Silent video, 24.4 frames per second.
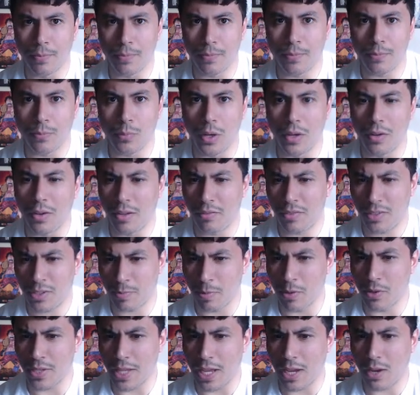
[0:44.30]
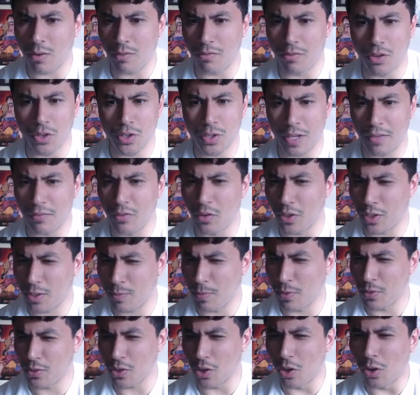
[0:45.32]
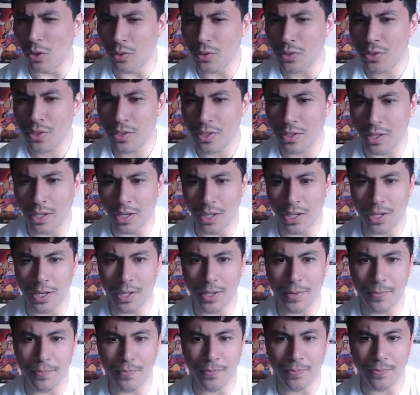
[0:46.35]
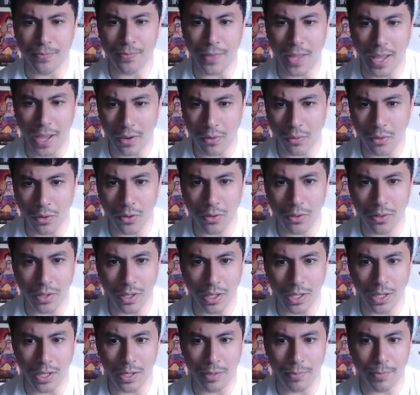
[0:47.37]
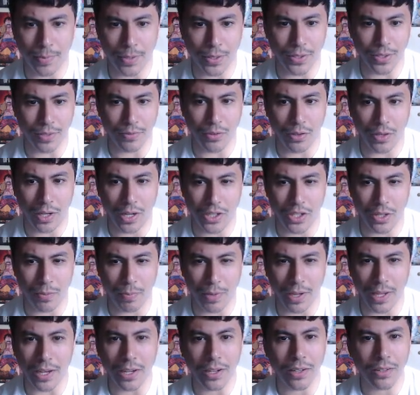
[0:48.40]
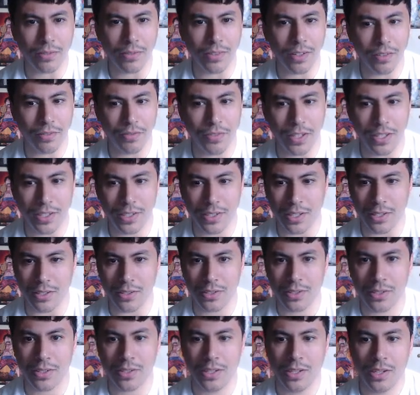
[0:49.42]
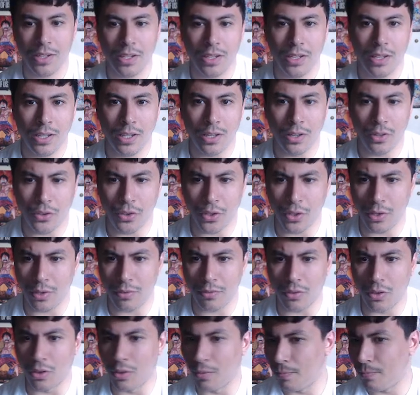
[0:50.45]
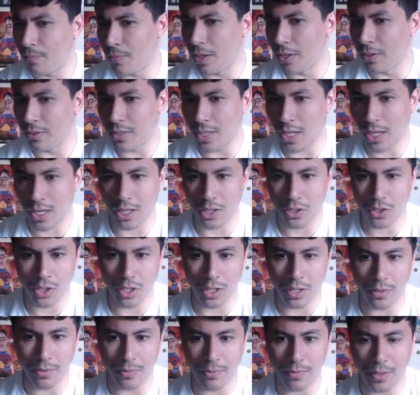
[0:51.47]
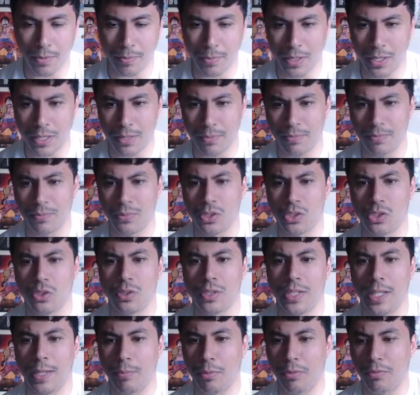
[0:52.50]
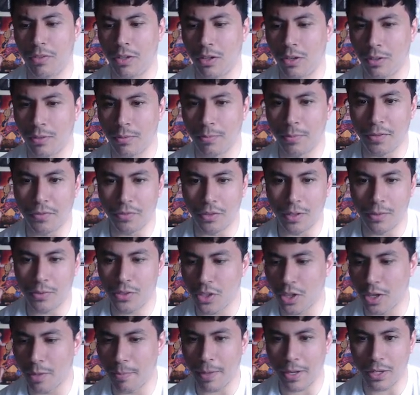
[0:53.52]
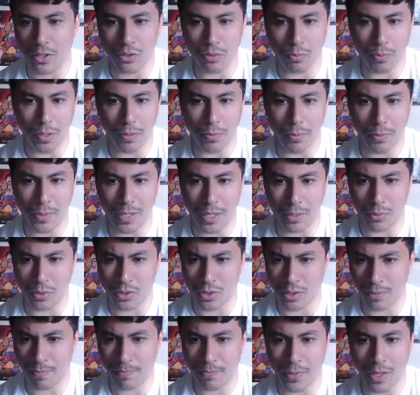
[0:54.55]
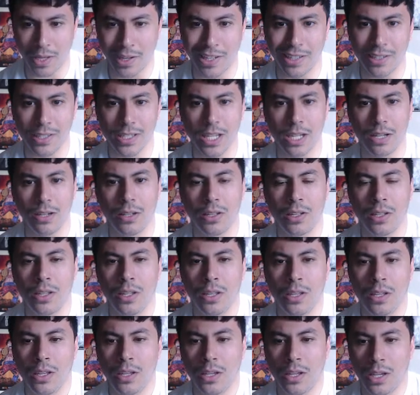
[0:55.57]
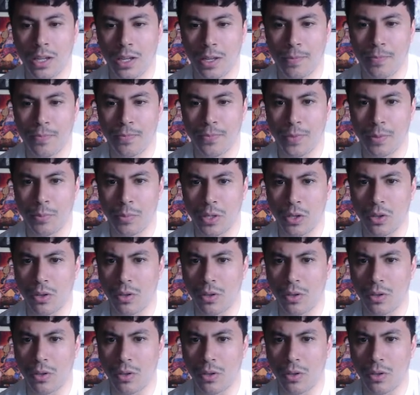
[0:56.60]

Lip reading: Well, I've experienced Aggro Force, I've not experienced Gold's aggro because I've not actually played V since. Although I've got a deck actually, I might just do a deck profile on before I turn it back into a premium deck, which I lent out. And we